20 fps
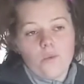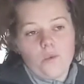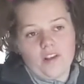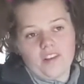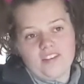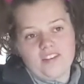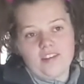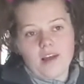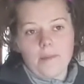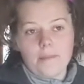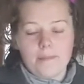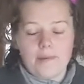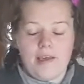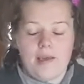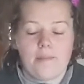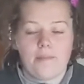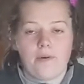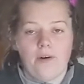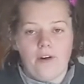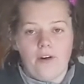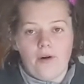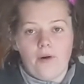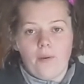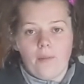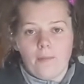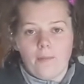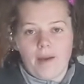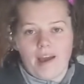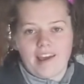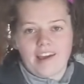well some people
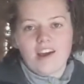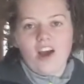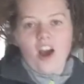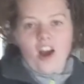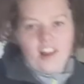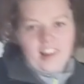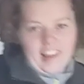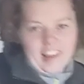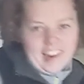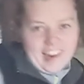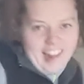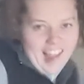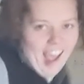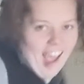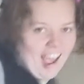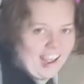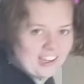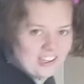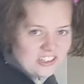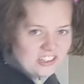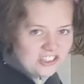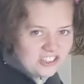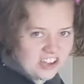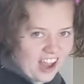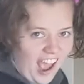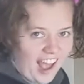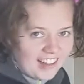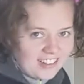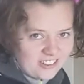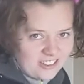might call it
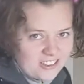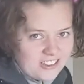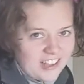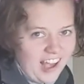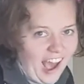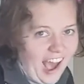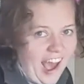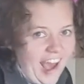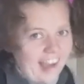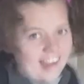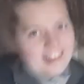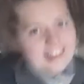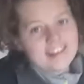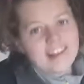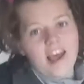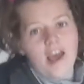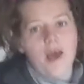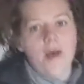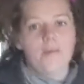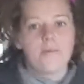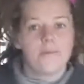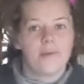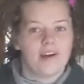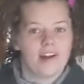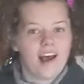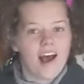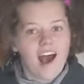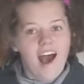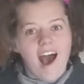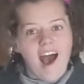jazzercise,
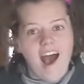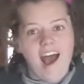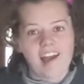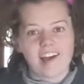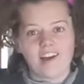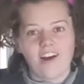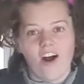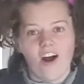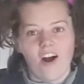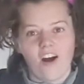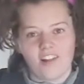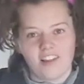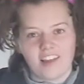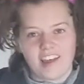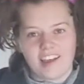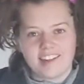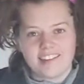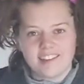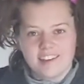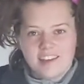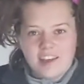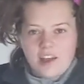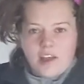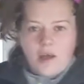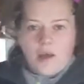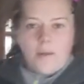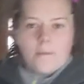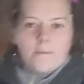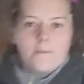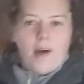but I call it
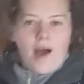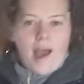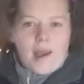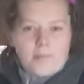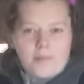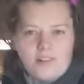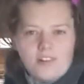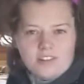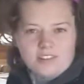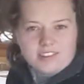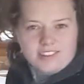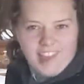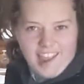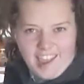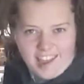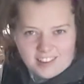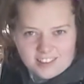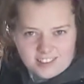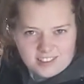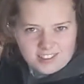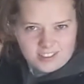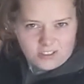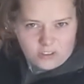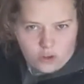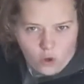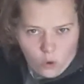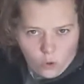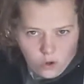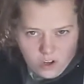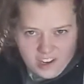Bible dance
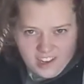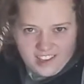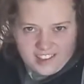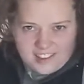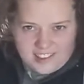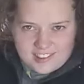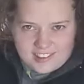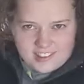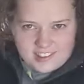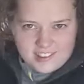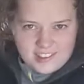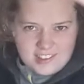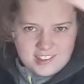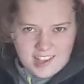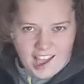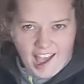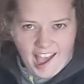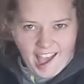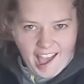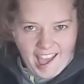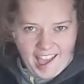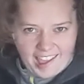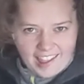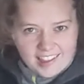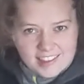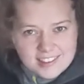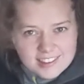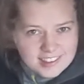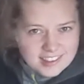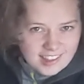story
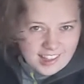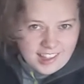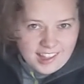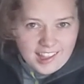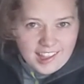size.